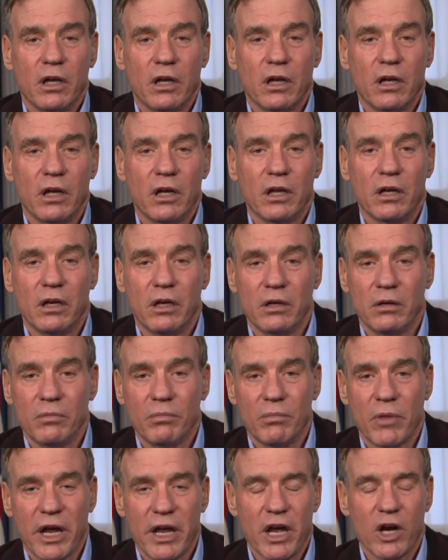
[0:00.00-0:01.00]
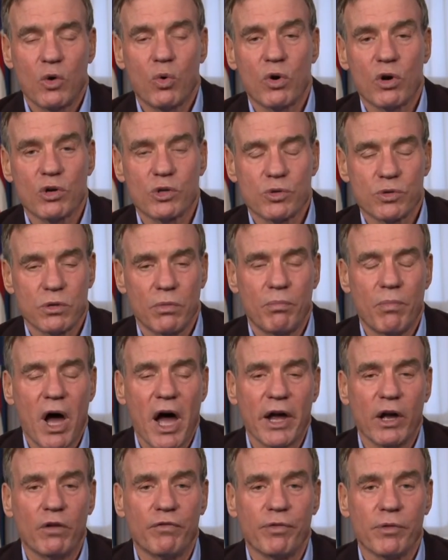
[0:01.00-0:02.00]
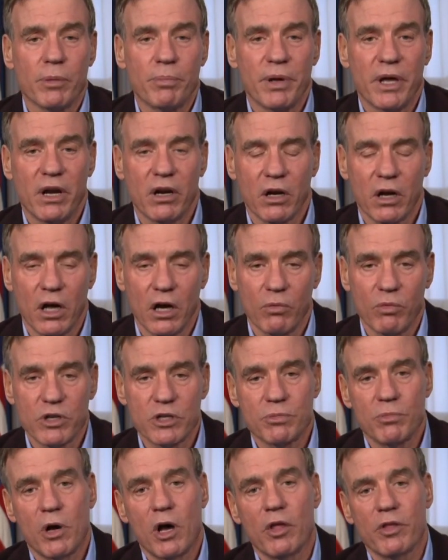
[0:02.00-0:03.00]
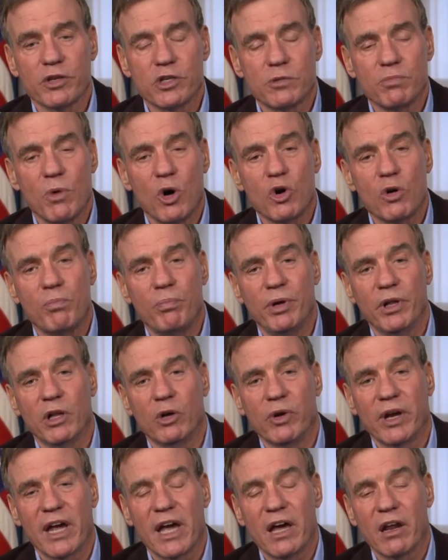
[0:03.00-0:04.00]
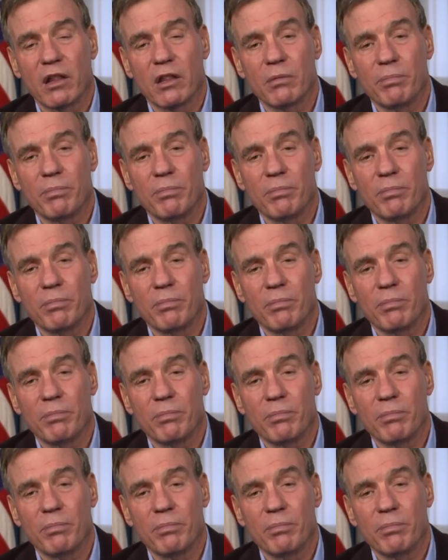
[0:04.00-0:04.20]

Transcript: and my headquarters was a mile from the Pentagon, and we saw the smoke billowing out of the